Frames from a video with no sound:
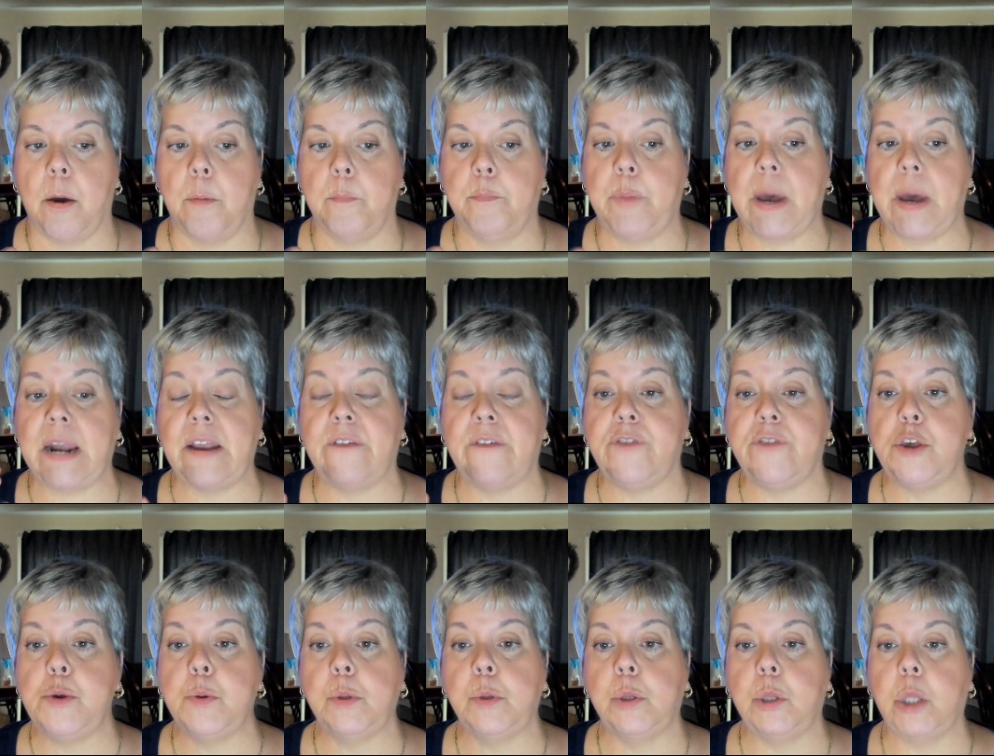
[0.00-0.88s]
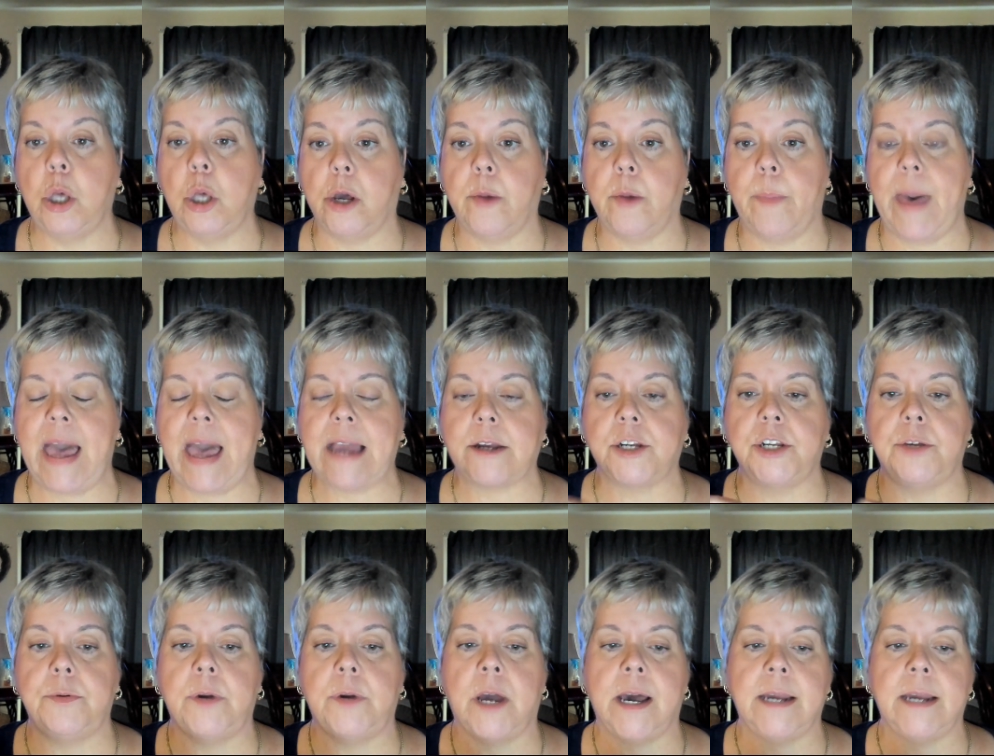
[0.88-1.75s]
But if you look back
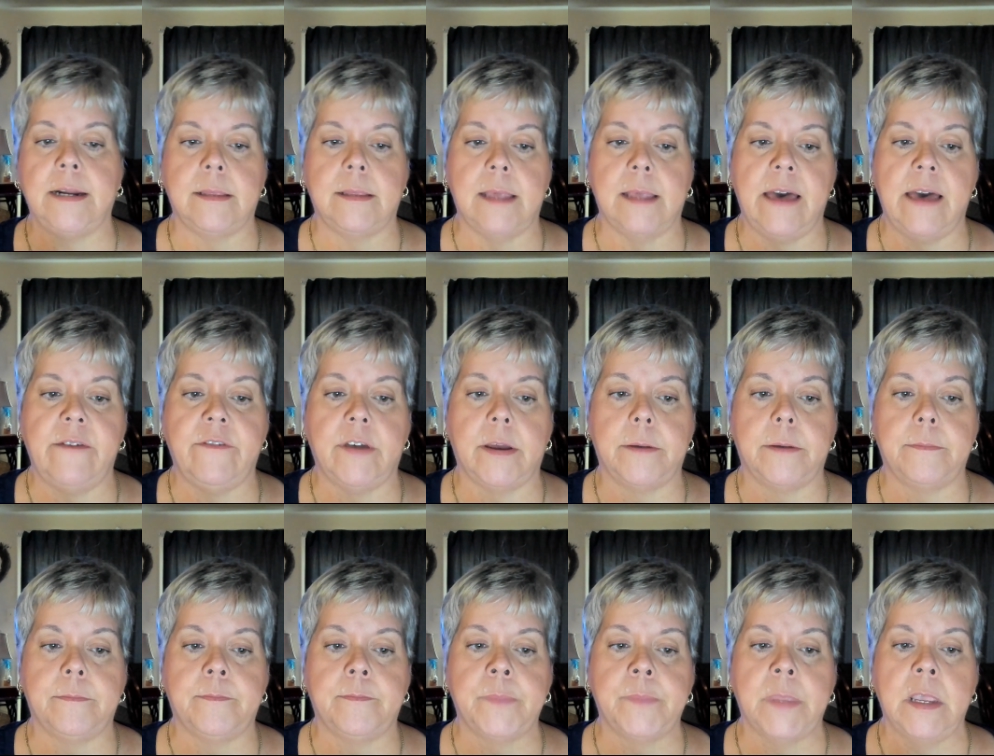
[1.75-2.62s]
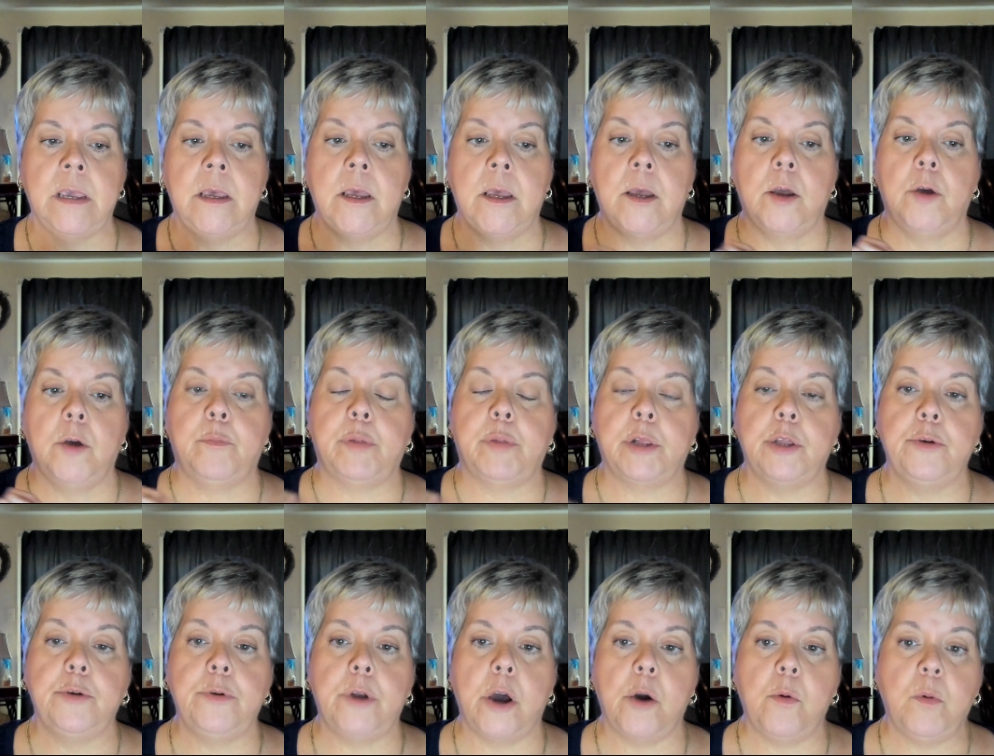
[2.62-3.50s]
to 9 11,
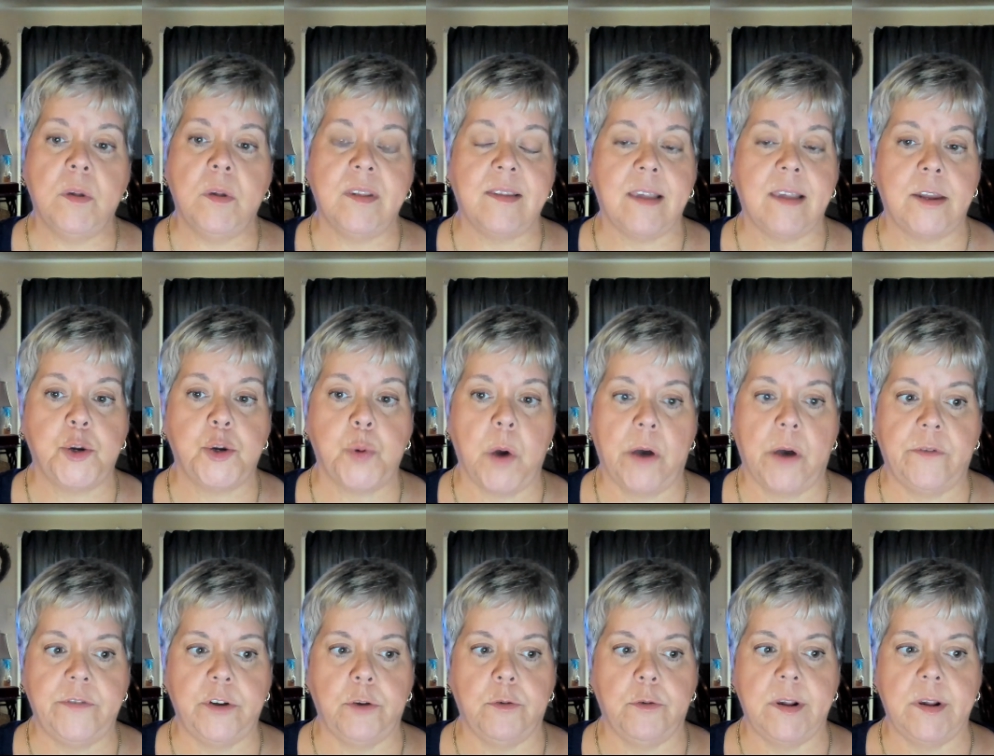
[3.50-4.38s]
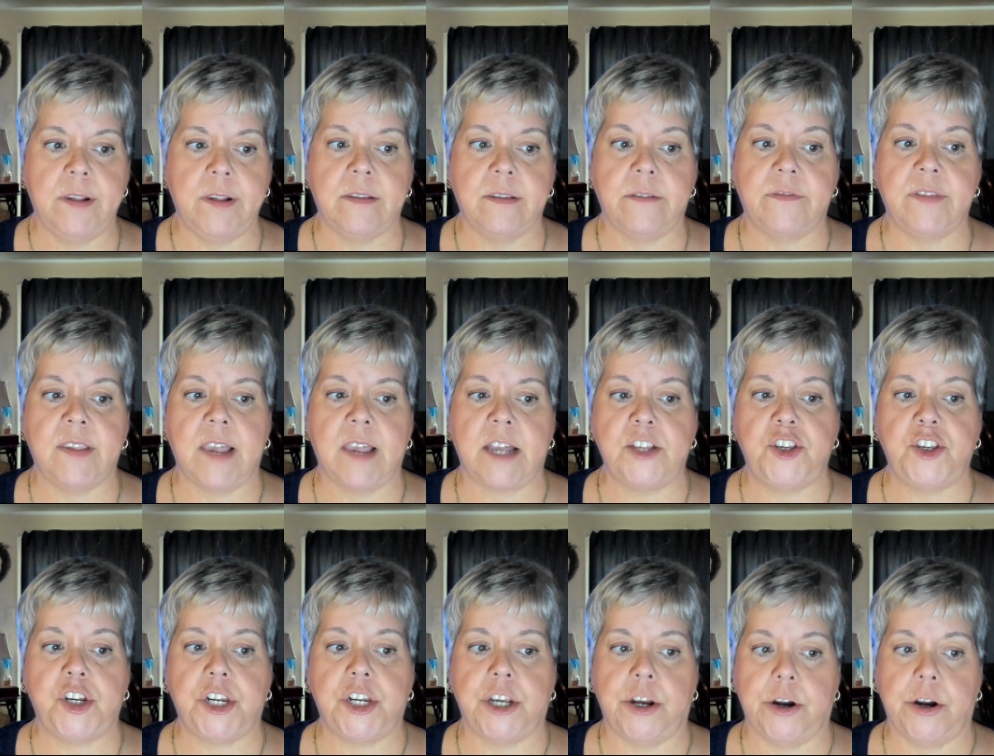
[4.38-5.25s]
Pluto was at 12 degrees of
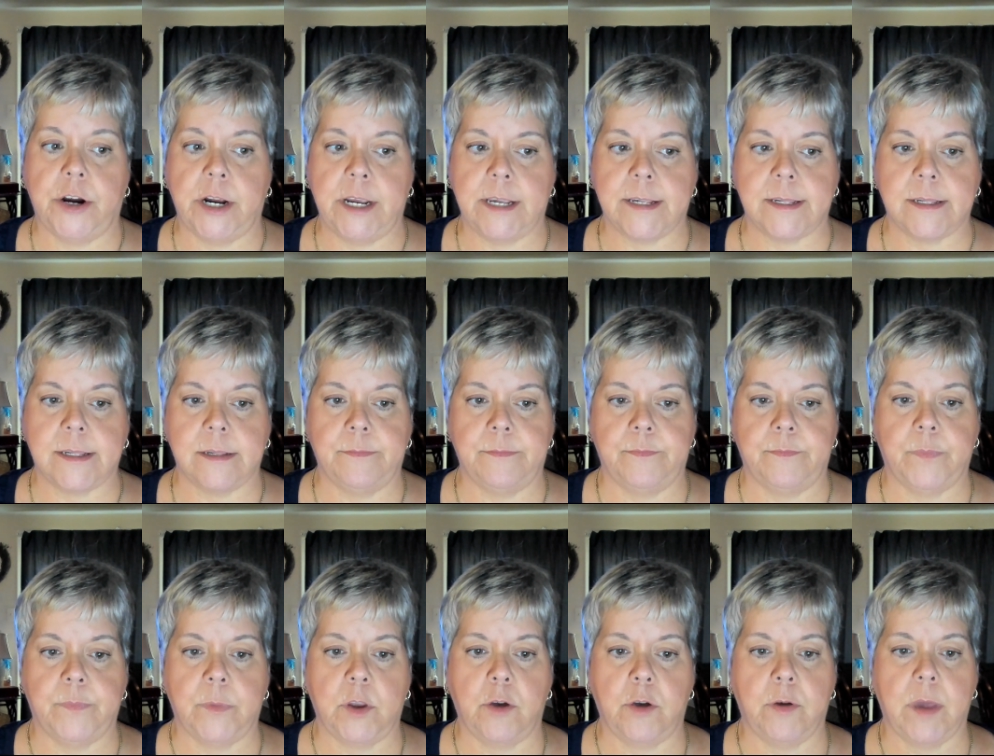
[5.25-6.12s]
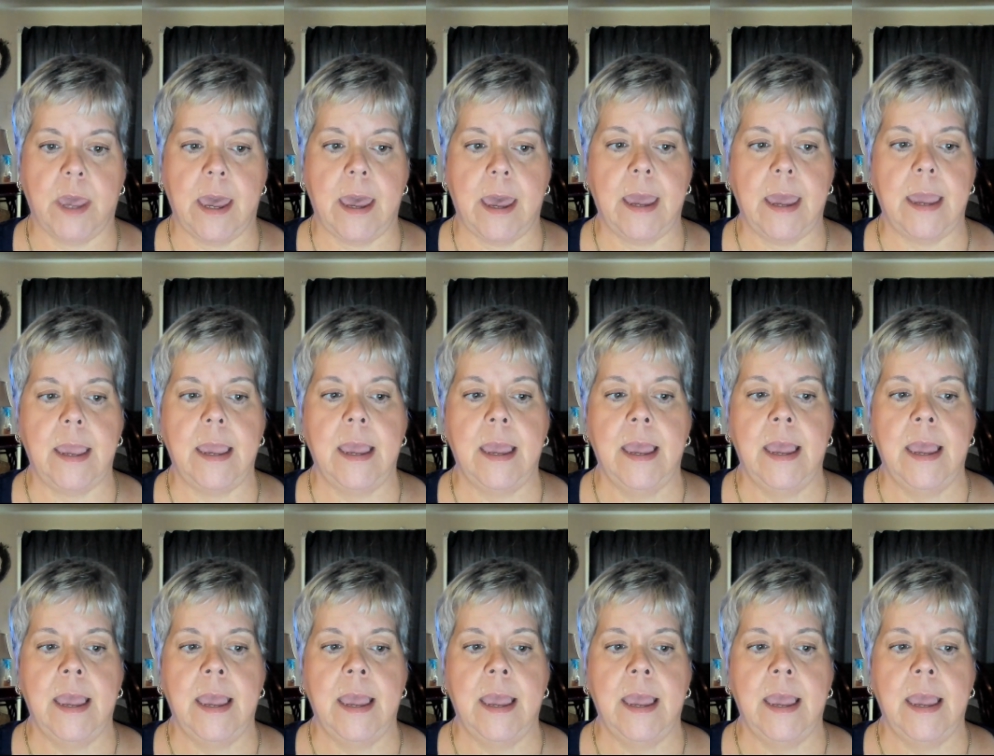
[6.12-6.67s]
Sagittarius, okay?